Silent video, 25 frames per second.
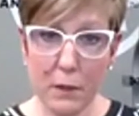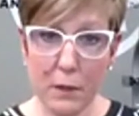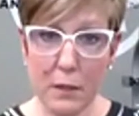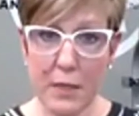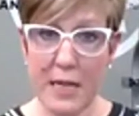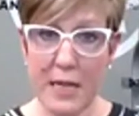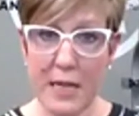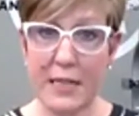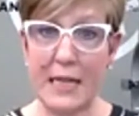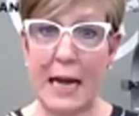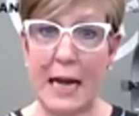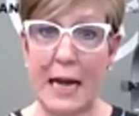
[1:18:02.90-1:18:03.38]

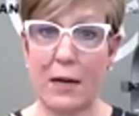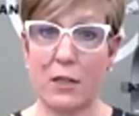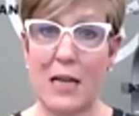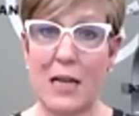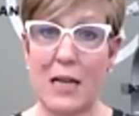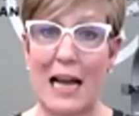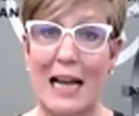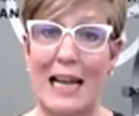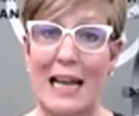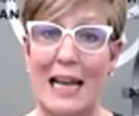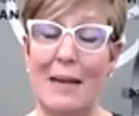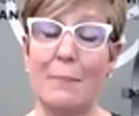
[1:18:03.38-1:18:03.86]
the entire
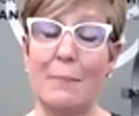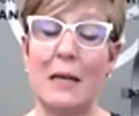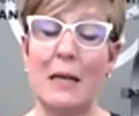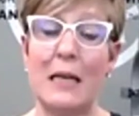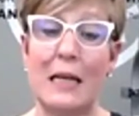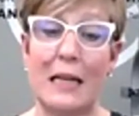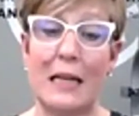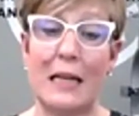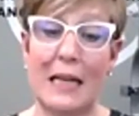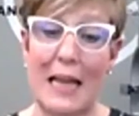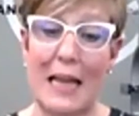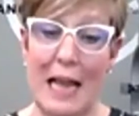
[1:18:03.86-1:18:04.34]
time,
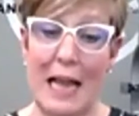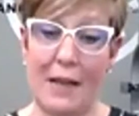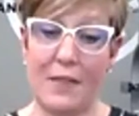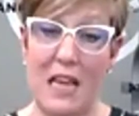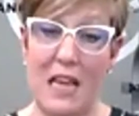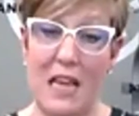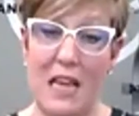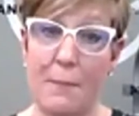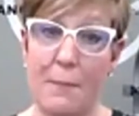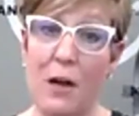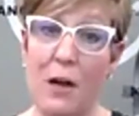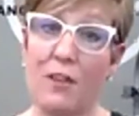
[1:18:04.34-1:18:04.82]
and
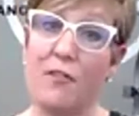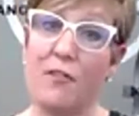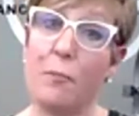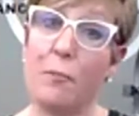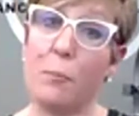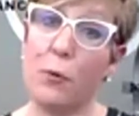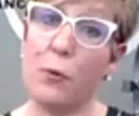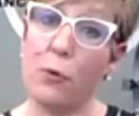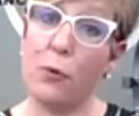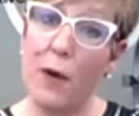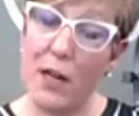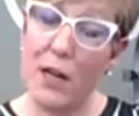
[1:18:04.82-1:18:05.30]
the amount
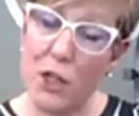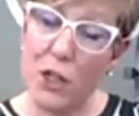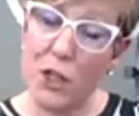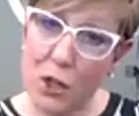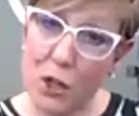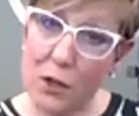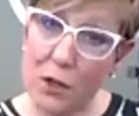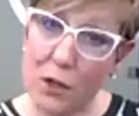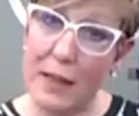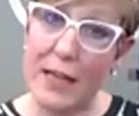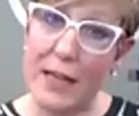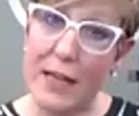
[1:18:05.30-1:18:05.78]
of
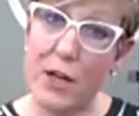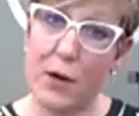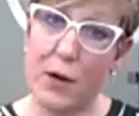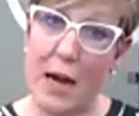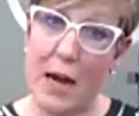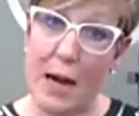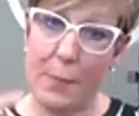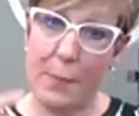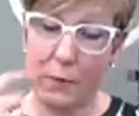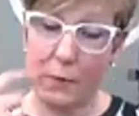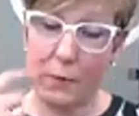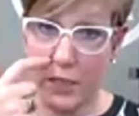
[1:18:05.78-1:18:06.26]
pressure that you're
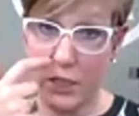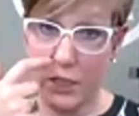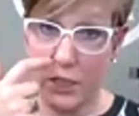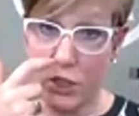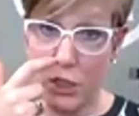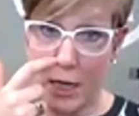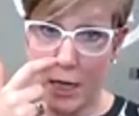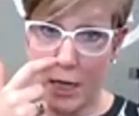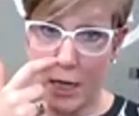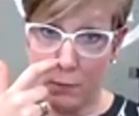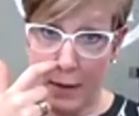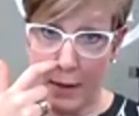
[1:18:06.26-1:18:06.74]
able to
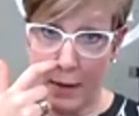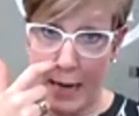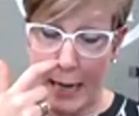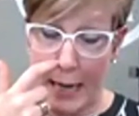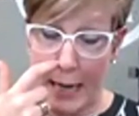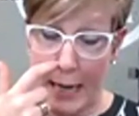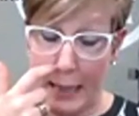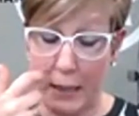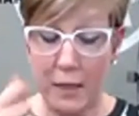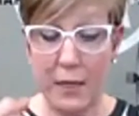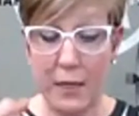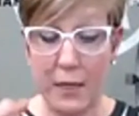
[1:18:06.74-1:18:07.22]

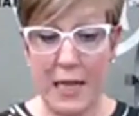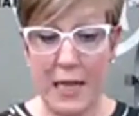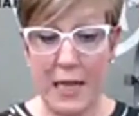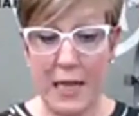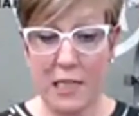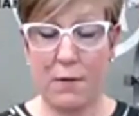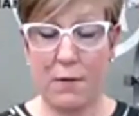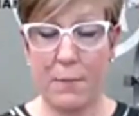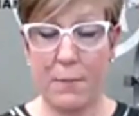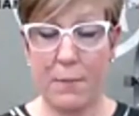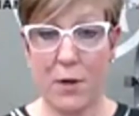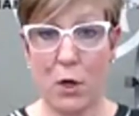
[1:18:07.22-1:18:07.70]
generate
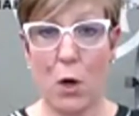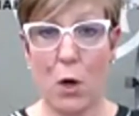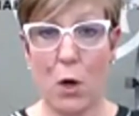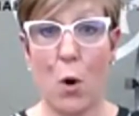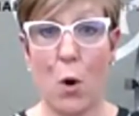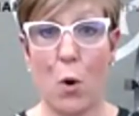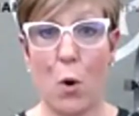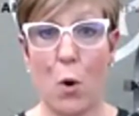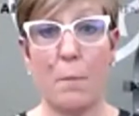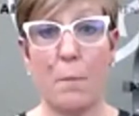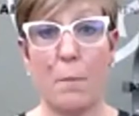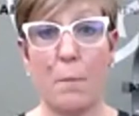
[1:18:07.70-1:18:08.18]
is from your
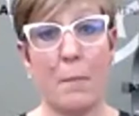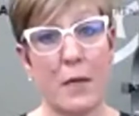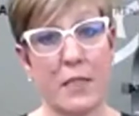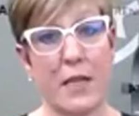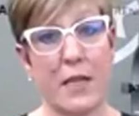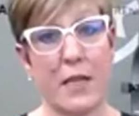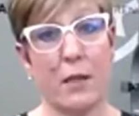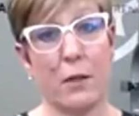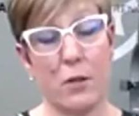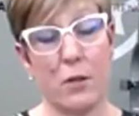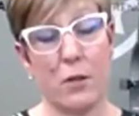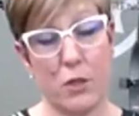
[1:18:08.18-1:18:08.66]
own
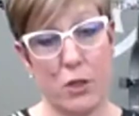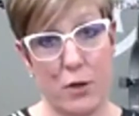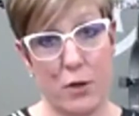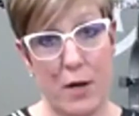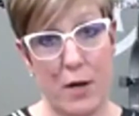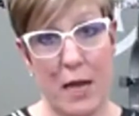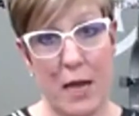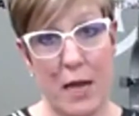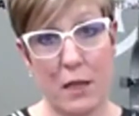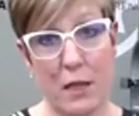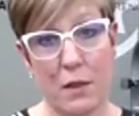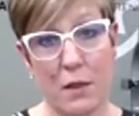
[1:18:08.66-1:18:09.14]
muscular
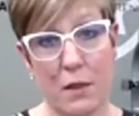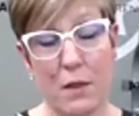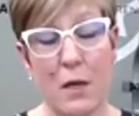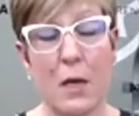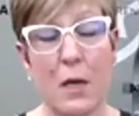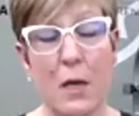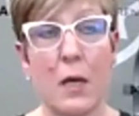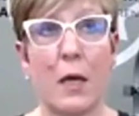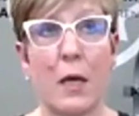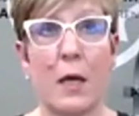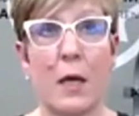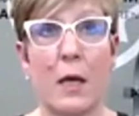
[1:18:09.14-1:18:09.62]
strength.
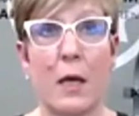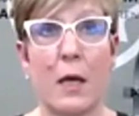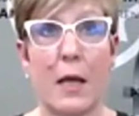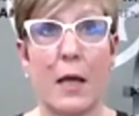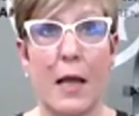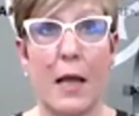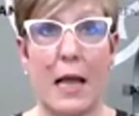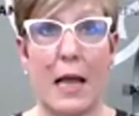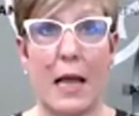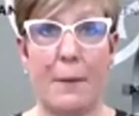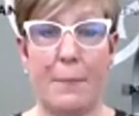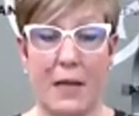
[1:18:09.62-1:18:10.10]

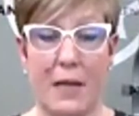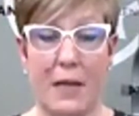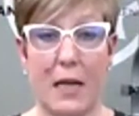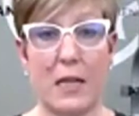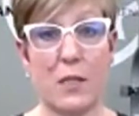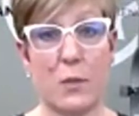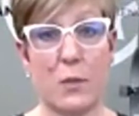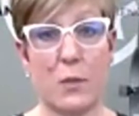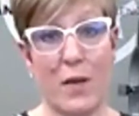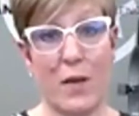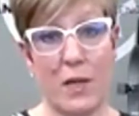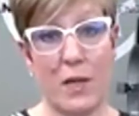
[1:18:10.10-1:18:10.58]
And
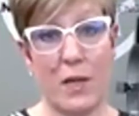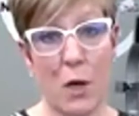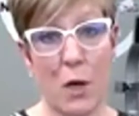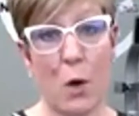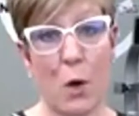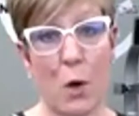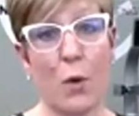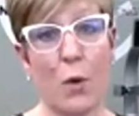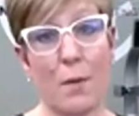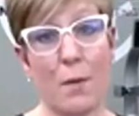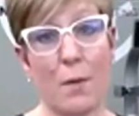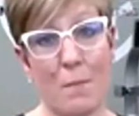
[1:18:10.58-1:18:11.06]
because we
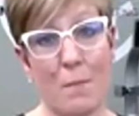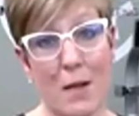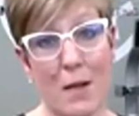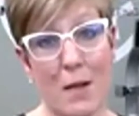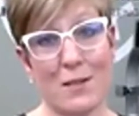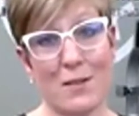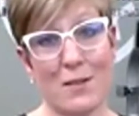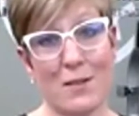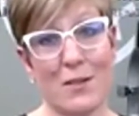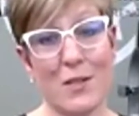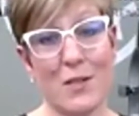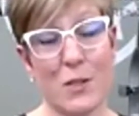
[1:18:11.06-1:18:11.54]
know the
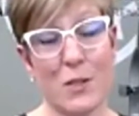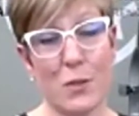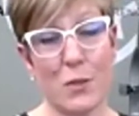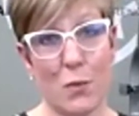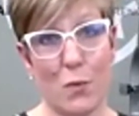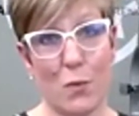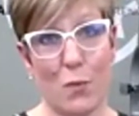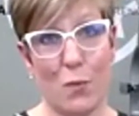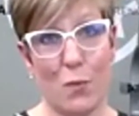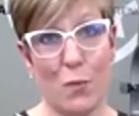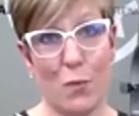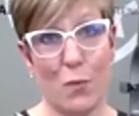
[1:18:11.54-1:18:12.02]
muscles
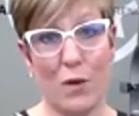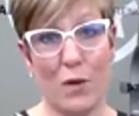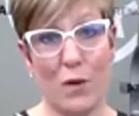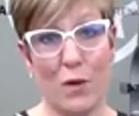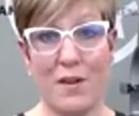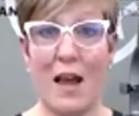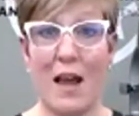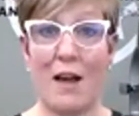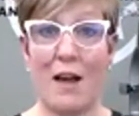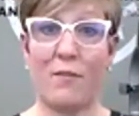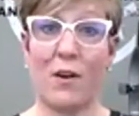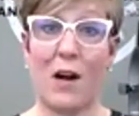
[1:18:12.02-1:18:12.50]
will
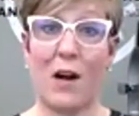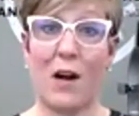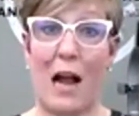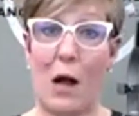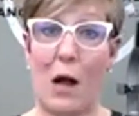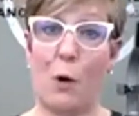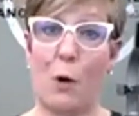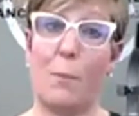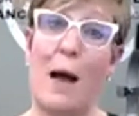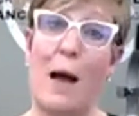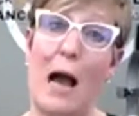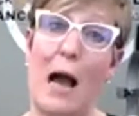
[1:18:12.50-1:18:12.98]
never
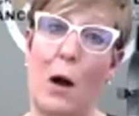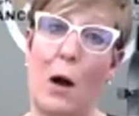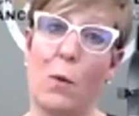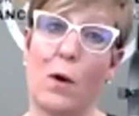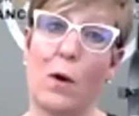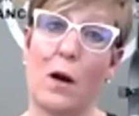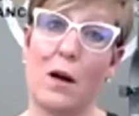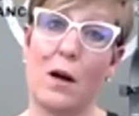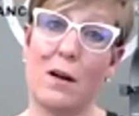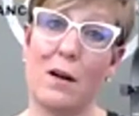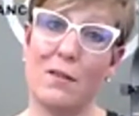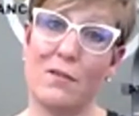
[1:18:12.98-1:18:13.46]

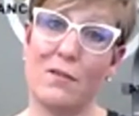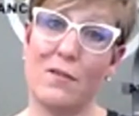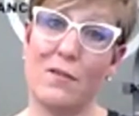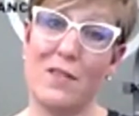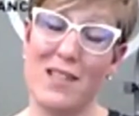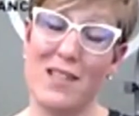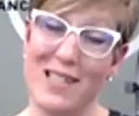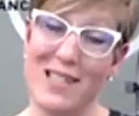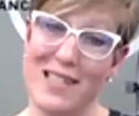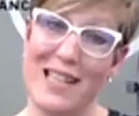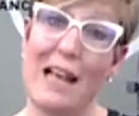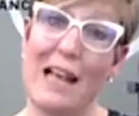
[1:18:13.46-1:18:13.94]
outpower
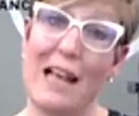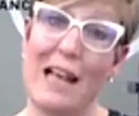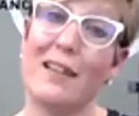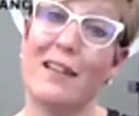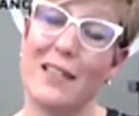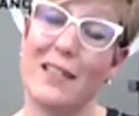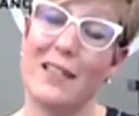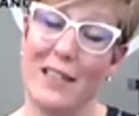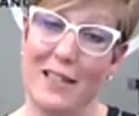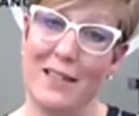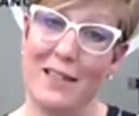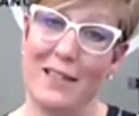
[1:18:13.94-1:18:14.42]
the
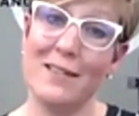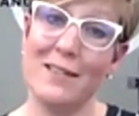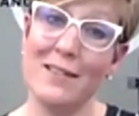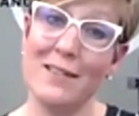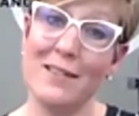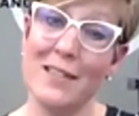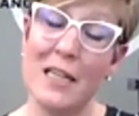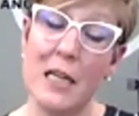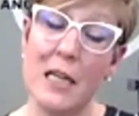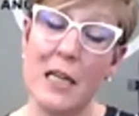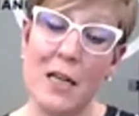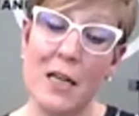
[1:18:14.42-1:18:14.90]
skeleton,